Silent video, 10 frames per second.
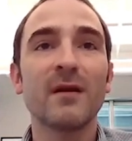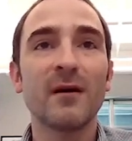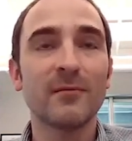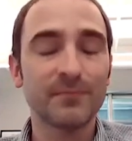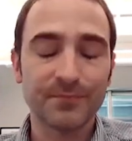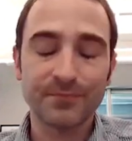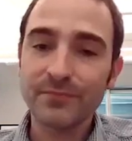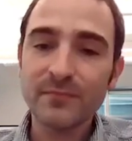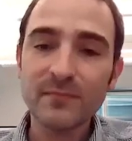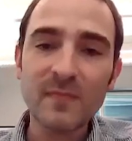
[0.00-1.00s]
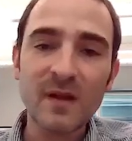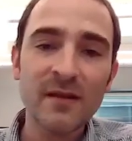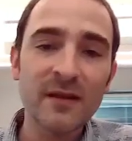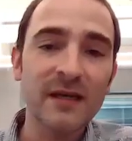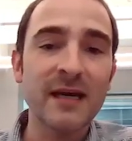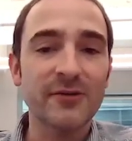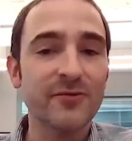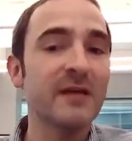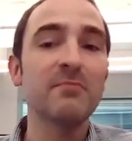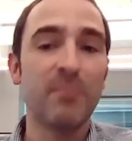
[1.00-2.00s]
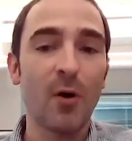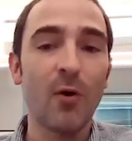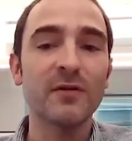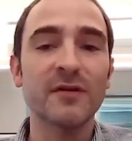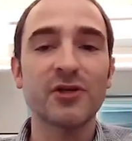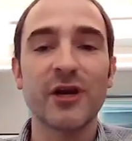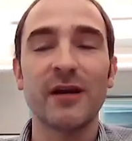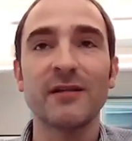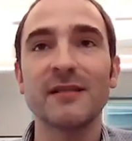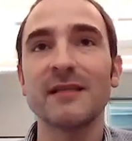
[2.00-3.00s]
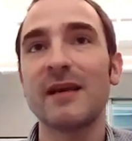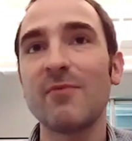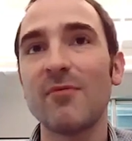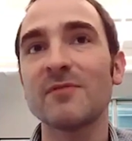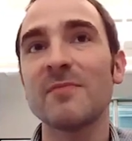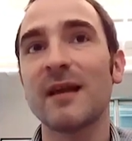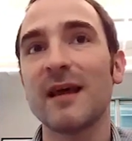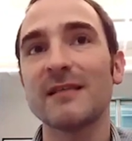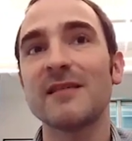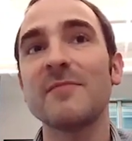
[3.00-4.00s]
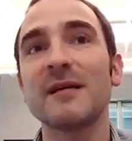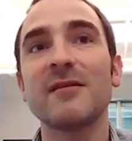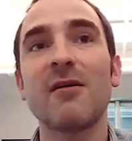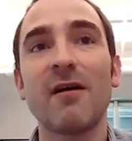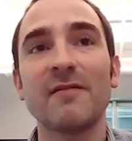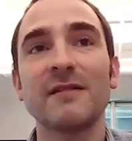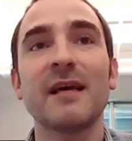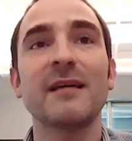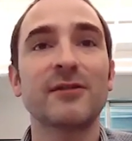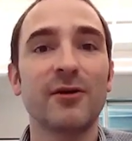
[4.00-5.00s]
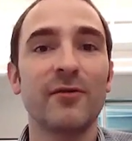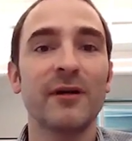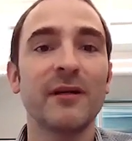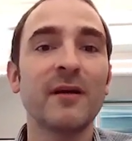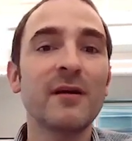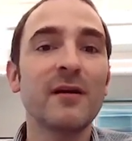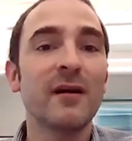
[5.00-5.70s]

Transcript: The connector then polls the channel and says, hey, what was my last committed offset token?